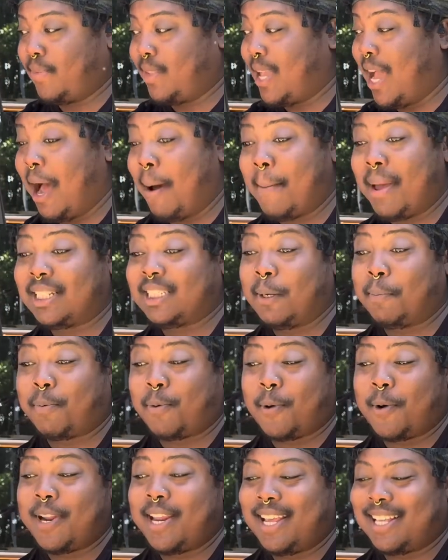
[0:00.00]
I'm actually
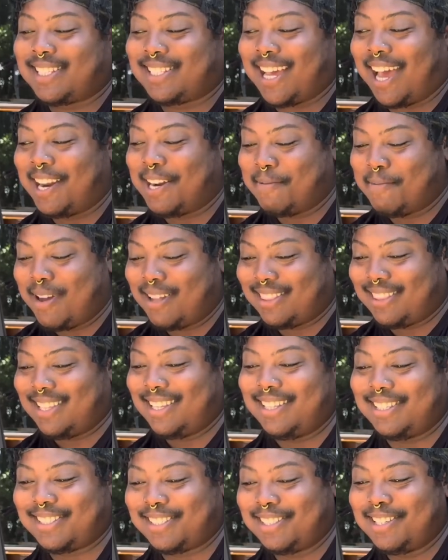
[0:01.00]
pretty excited about
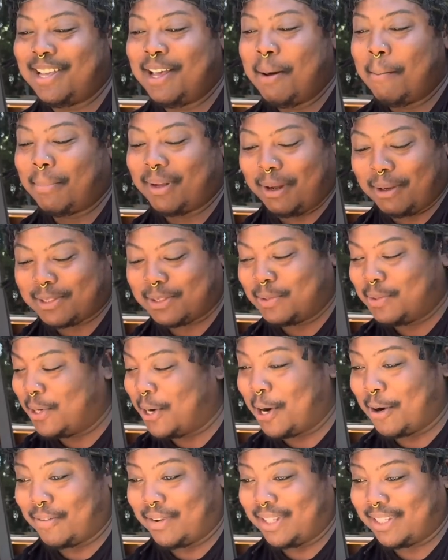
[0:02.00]
this, but also
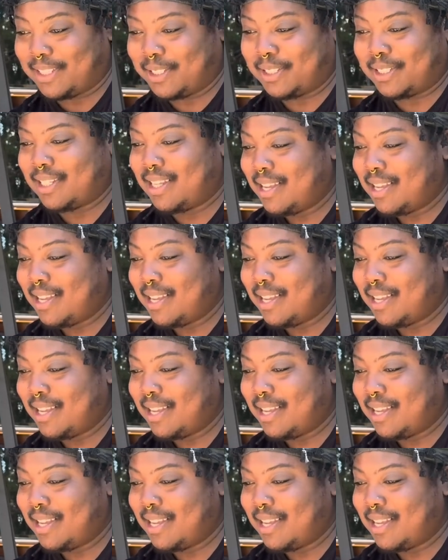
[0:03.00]
nervous.